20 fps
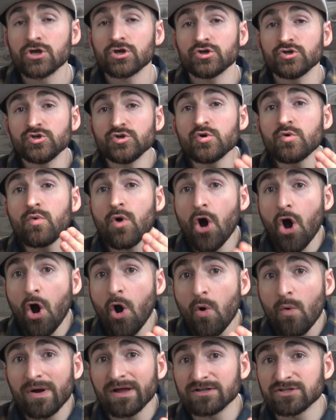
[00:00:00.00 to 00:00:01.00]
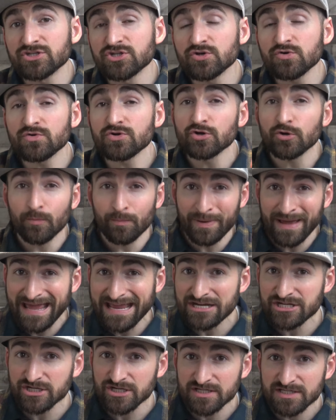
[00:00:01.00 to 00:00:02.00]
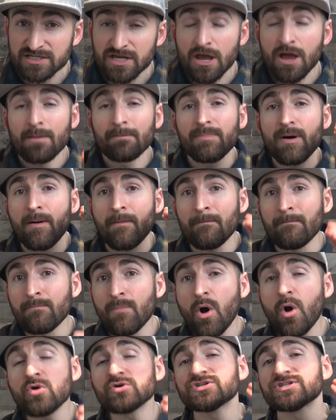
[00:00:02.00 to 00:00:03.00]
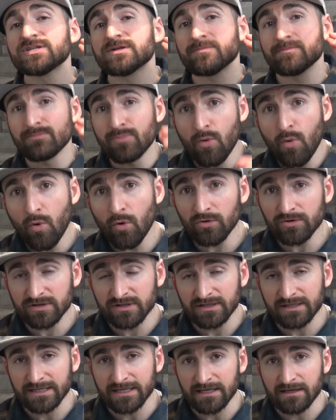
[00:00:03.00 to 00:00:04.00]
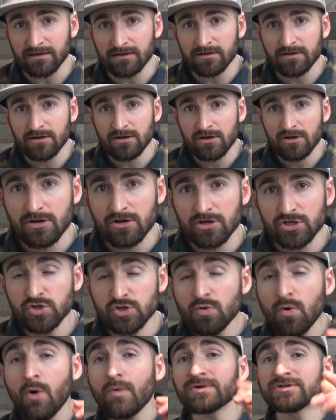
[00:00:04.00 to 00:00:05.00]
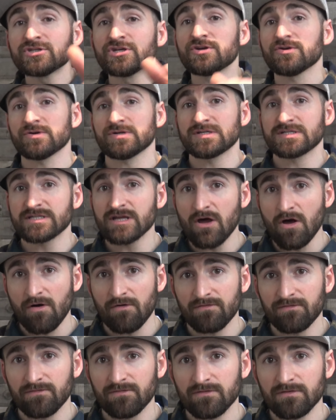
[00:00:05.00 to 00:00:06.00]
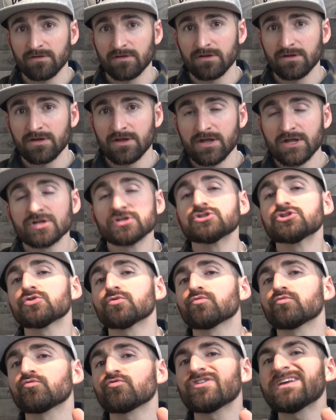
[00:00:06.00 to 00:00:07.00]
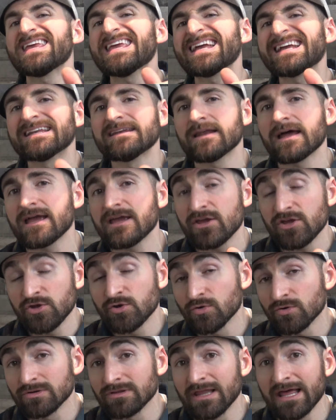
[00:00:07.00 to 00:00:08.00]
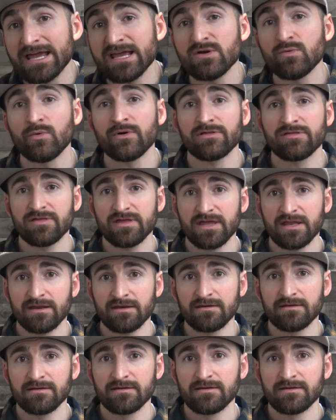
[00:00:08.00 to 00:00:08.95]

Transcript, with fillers: you owe it to your patients, but most importantly, you owe it to yourself to reignite your light within.